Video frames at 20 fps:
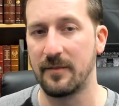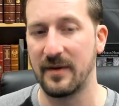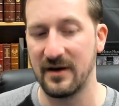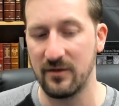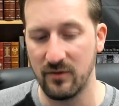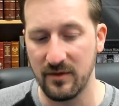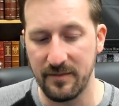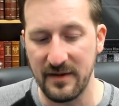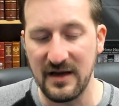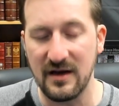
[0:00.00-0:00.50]
but
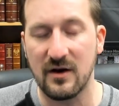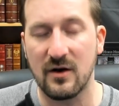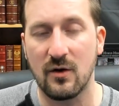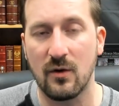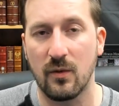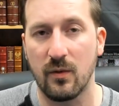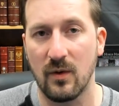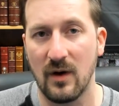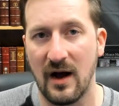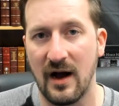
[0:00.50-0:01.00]
it would be a
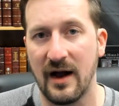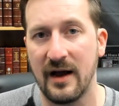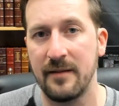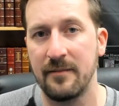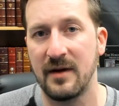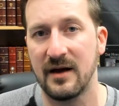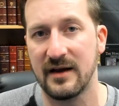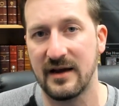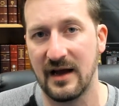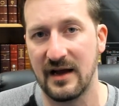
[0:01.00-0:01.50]

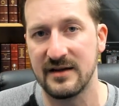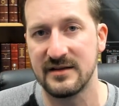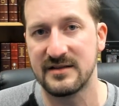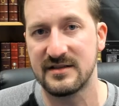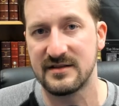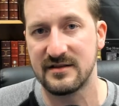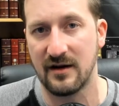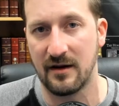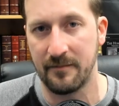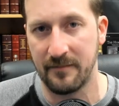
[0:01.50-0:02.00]
crime
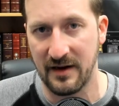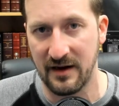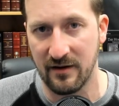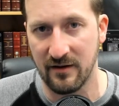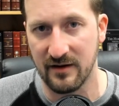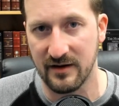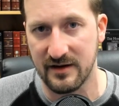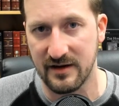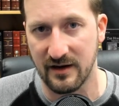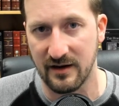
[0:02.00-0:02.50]
against
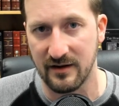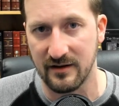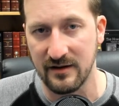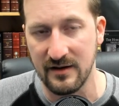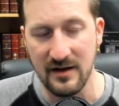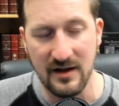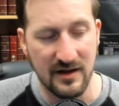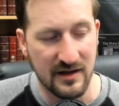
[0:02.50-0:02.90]
America,